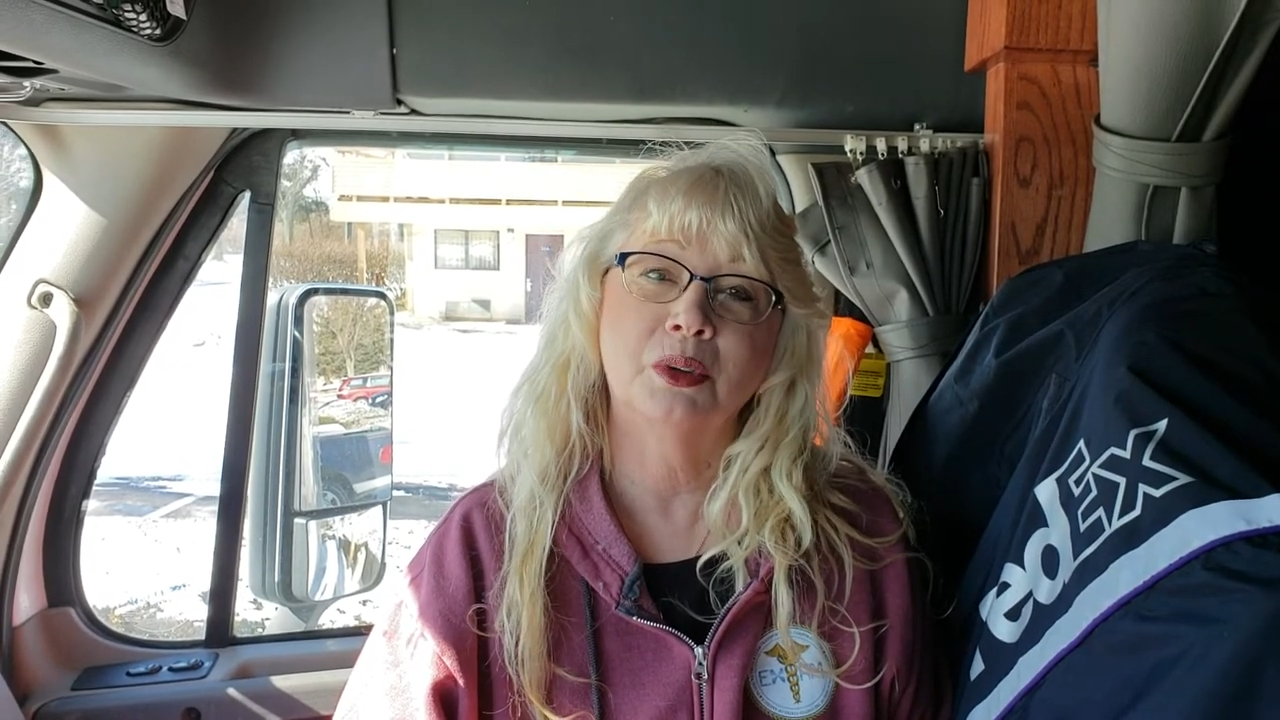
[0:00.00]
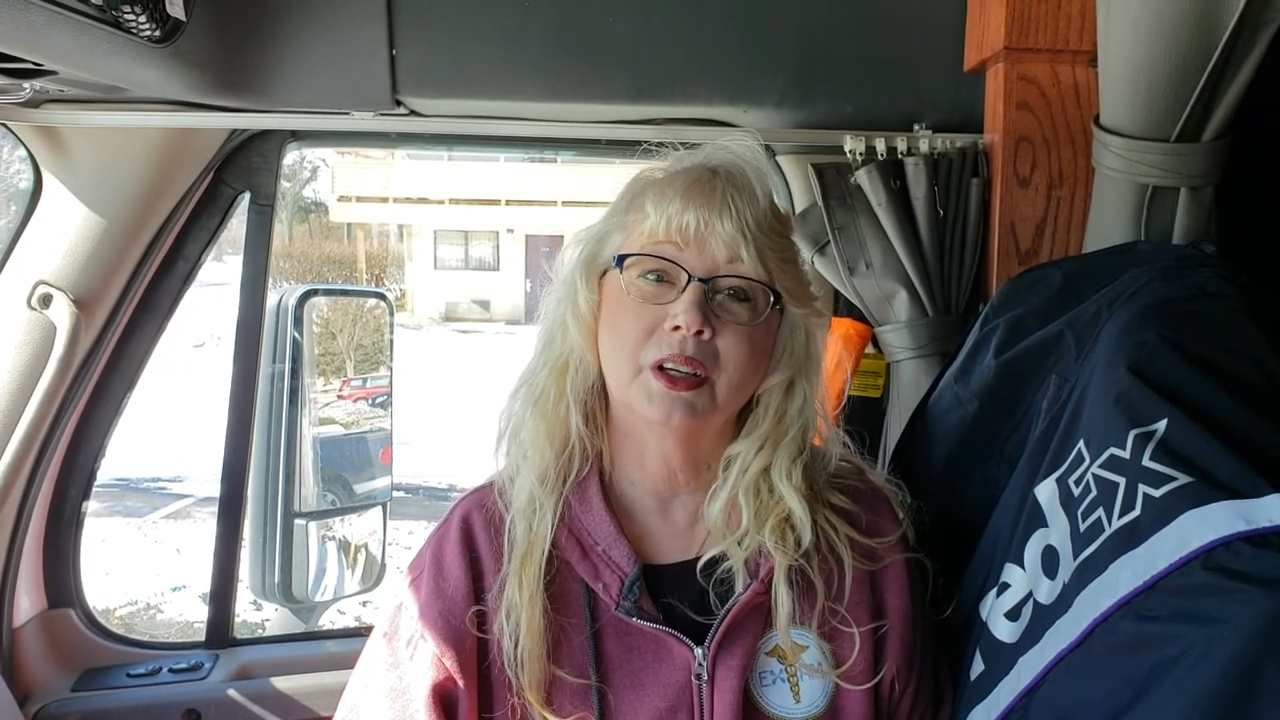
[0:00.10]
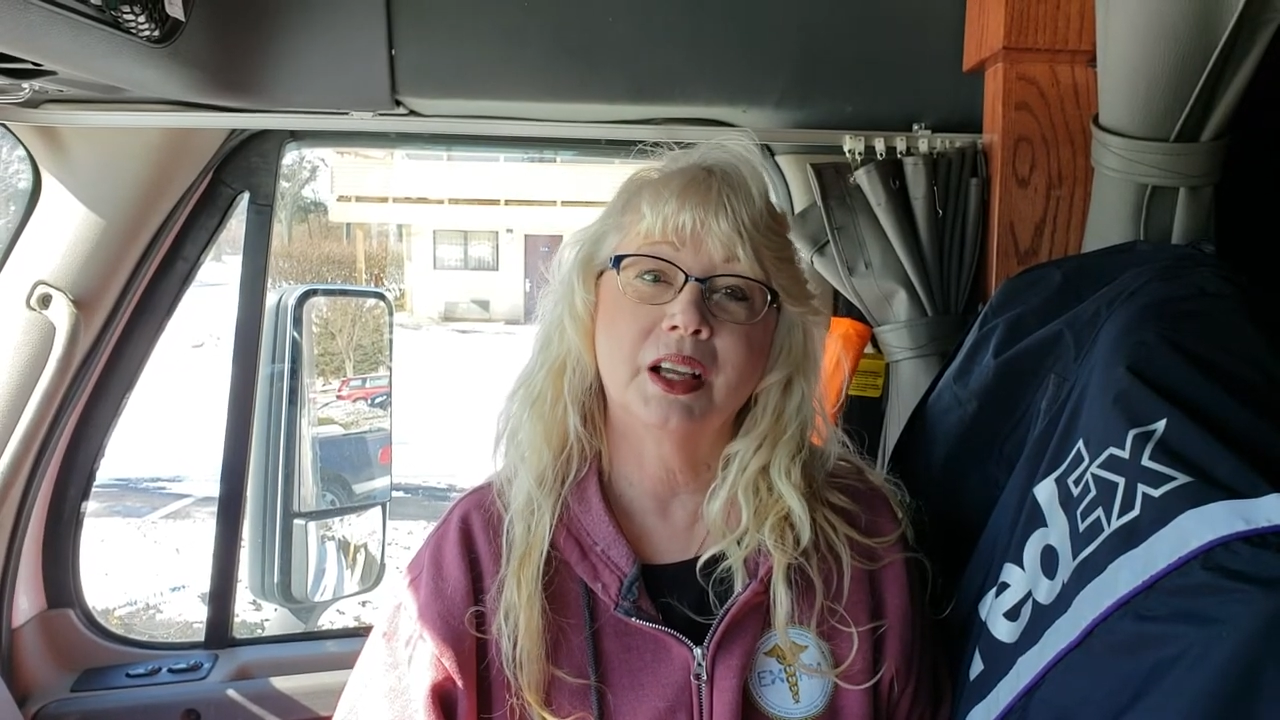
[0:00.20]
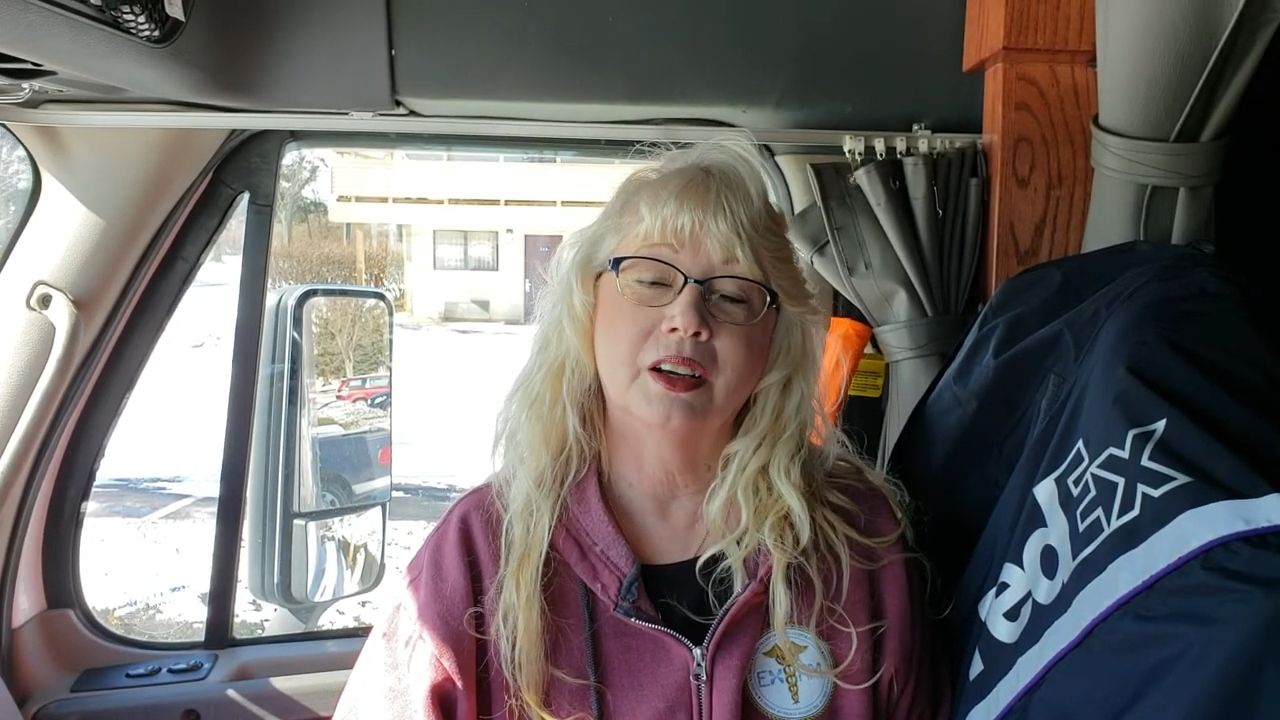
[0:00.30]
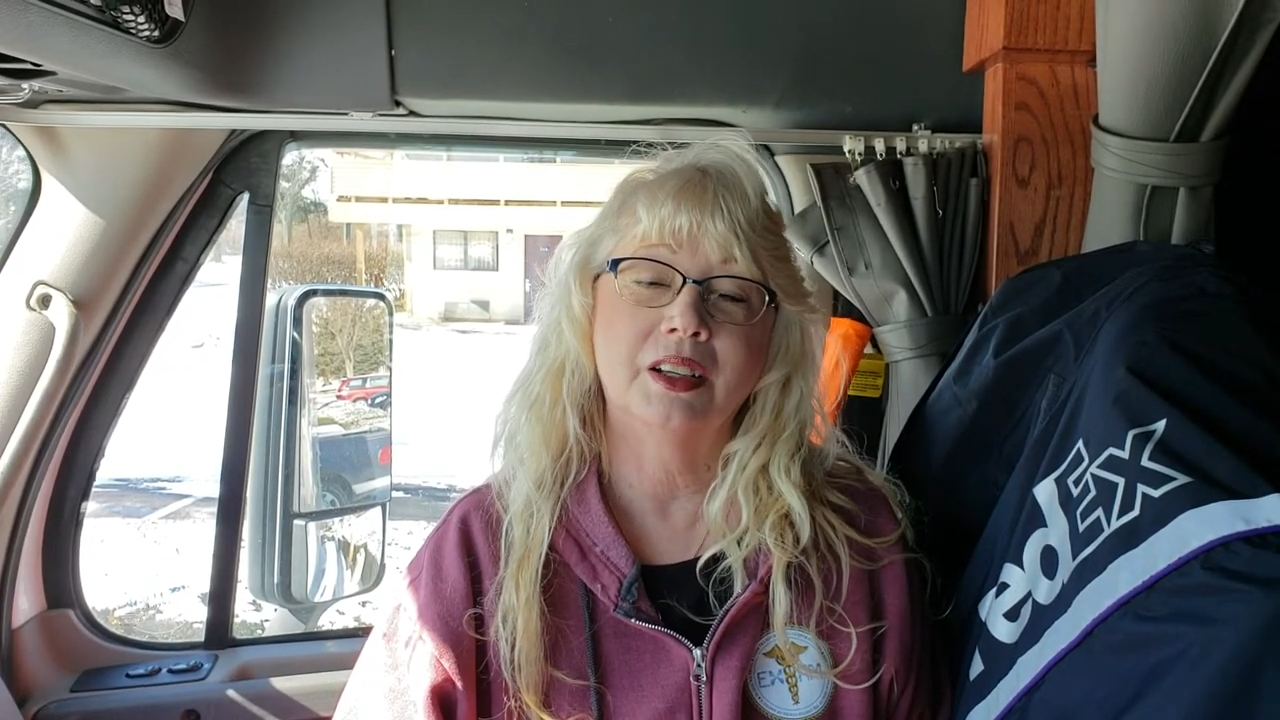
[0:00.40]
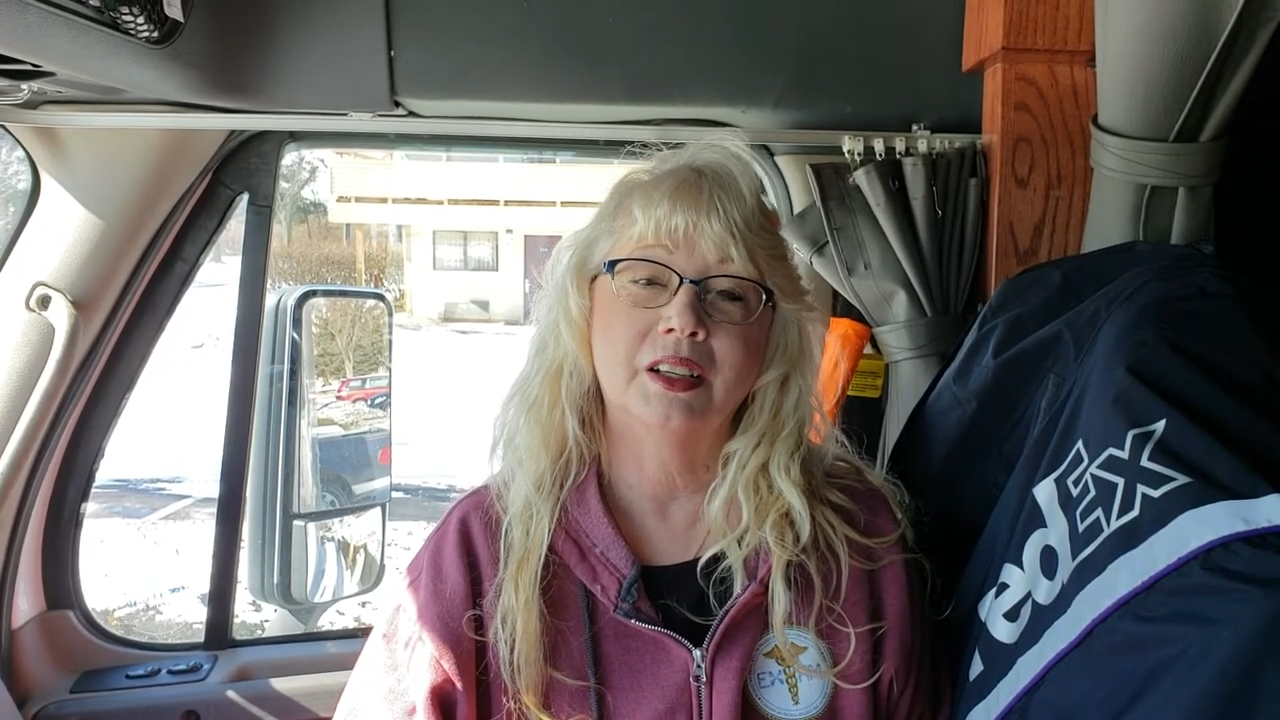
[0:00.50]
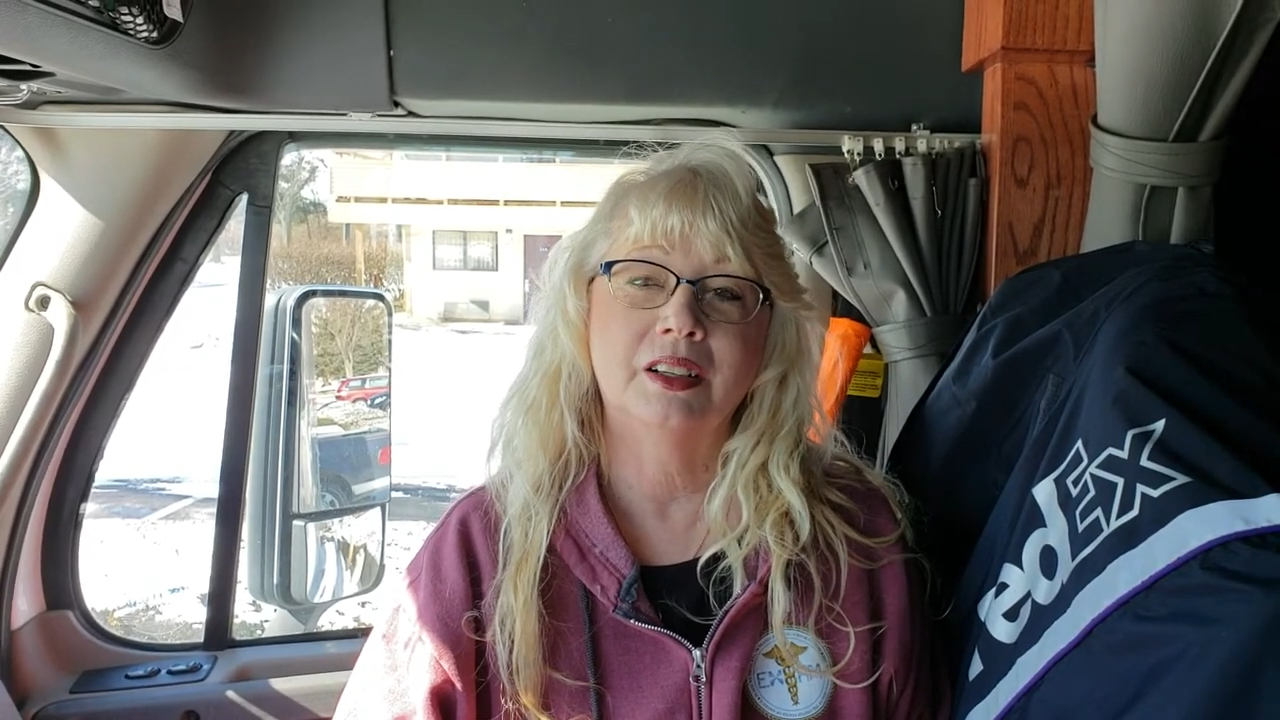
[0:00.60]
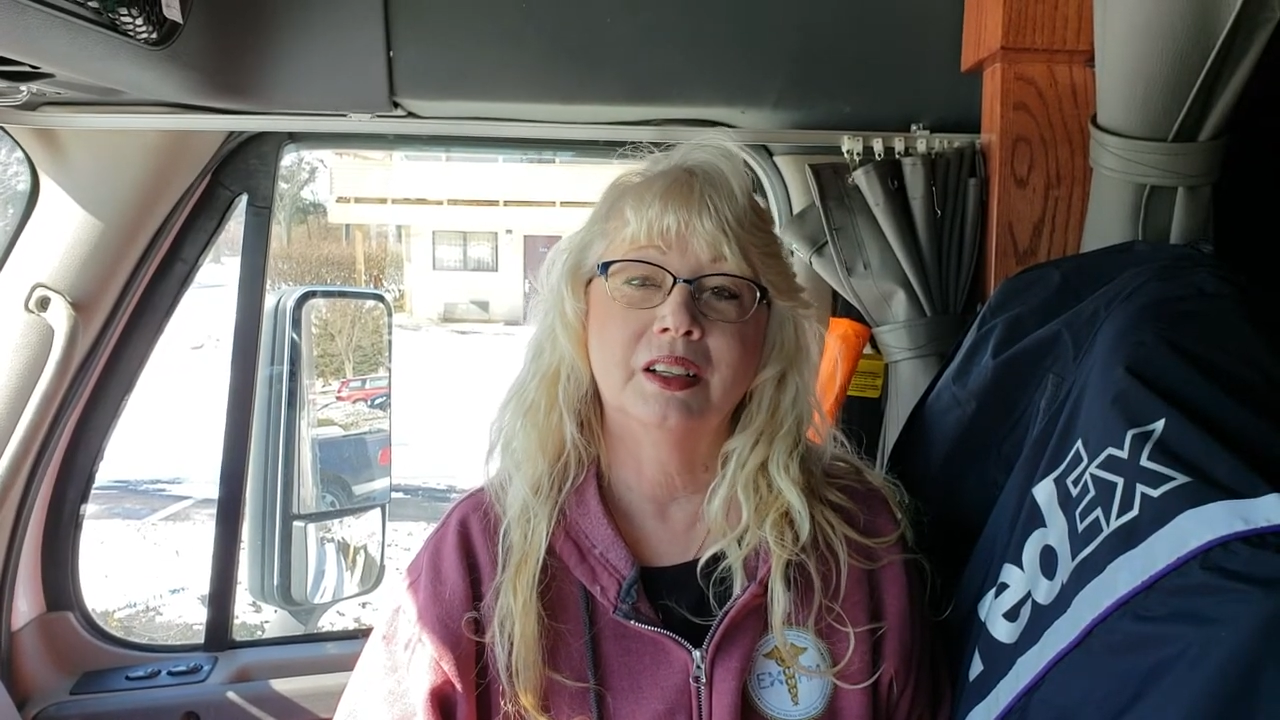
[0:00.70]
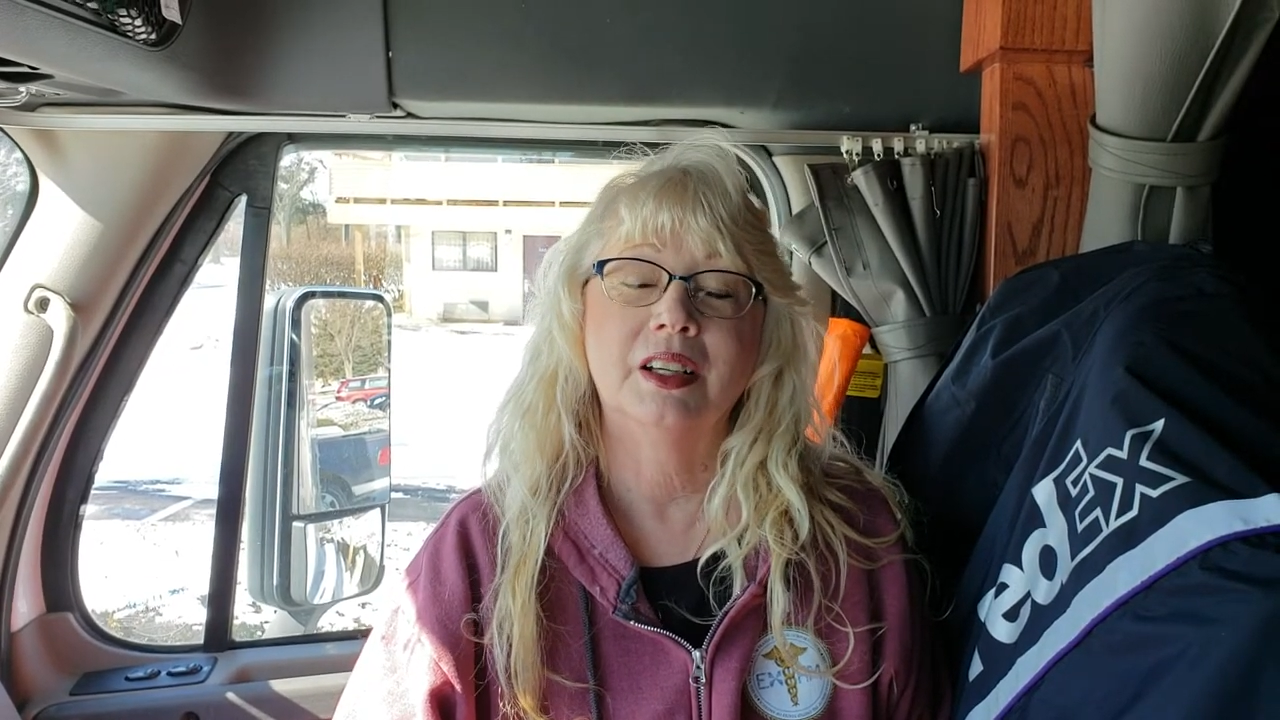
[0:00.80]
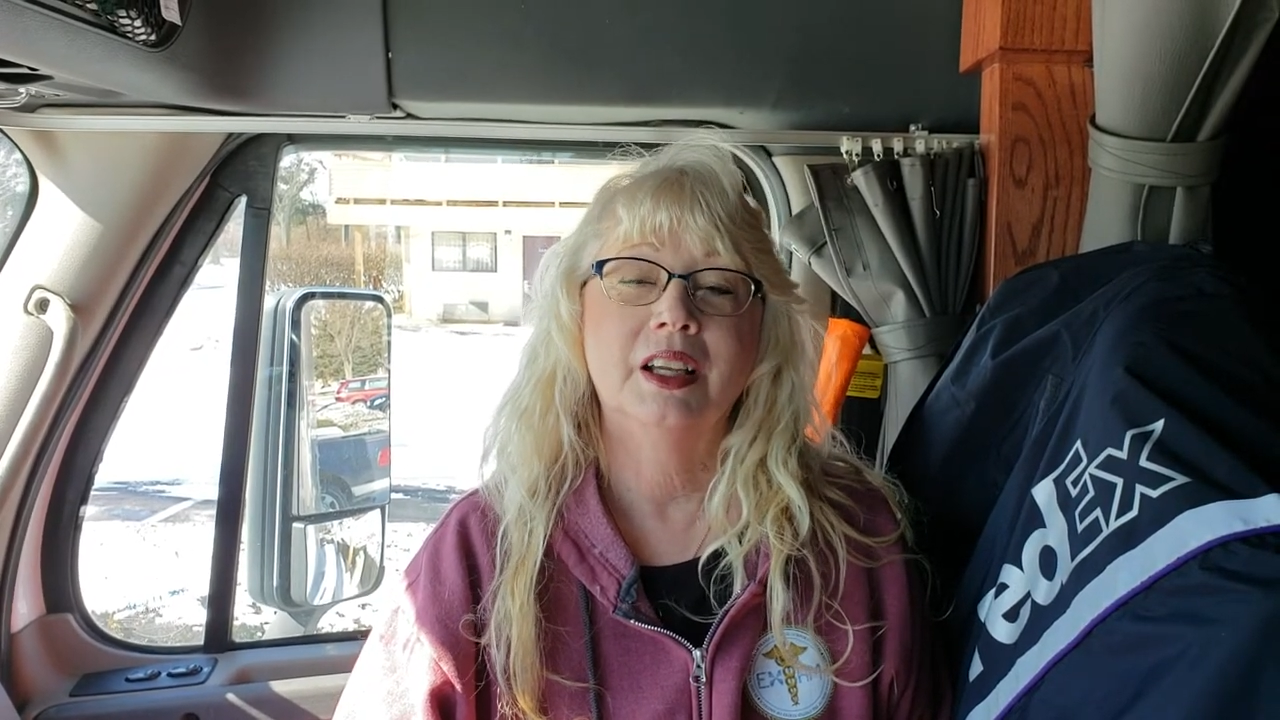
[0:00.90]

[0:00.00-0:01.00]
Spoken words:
work out here,